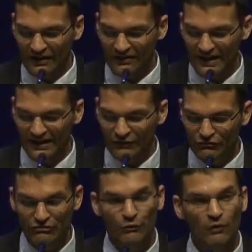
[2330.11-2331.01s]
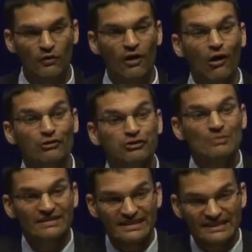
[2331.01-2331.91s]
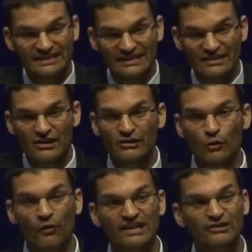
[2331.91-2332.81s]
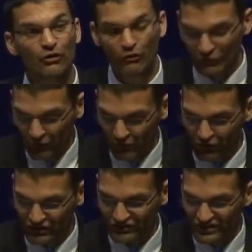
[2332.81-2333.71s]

then truth will ultimately lead to our eternal flourishing.